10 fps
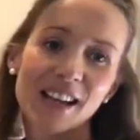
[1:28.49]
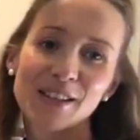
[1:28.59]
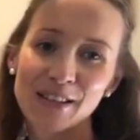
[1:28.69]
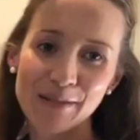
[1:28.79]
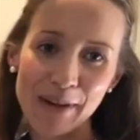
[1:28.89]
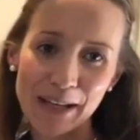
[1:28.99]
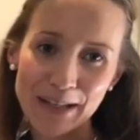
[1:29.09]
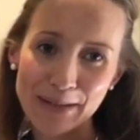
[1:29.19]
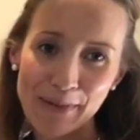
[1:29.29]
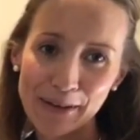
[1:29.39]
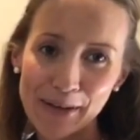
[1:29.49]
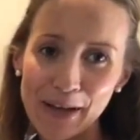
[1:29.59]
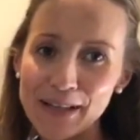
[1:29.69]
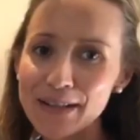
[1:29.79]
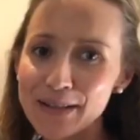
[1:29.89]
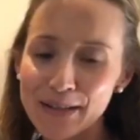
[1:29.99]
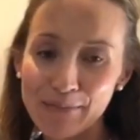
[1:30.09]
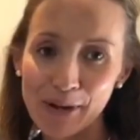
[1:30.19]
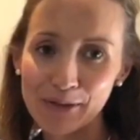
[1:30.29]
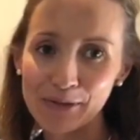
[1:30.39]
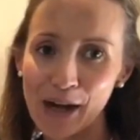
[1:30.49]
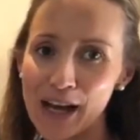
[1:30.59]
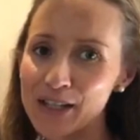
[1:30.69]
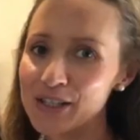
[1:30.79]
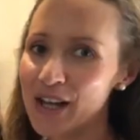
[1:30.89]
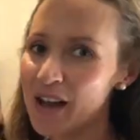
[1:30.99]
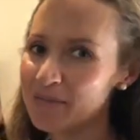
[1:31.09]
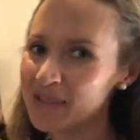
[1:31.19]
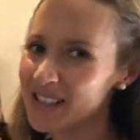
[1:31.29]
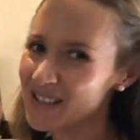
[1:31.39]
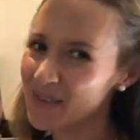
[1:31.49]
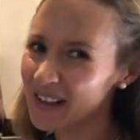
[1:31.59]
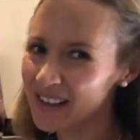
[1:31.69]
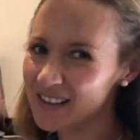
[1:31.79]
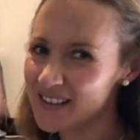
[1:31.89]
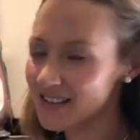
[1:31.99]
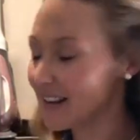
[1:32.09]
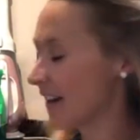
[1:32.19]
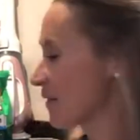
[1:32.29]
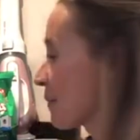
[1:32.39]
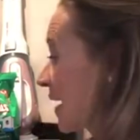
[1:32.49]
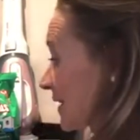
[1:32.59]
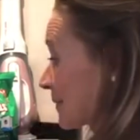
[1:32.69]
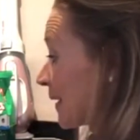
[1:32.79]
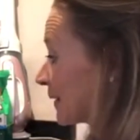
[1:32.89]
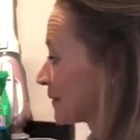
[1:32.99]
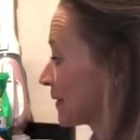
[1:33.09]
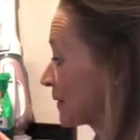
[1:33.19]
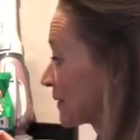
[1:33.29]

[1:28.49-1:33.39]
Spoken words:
just to make it smell nice, to smell fresh, because the vinegar doesn't have the best smell, to be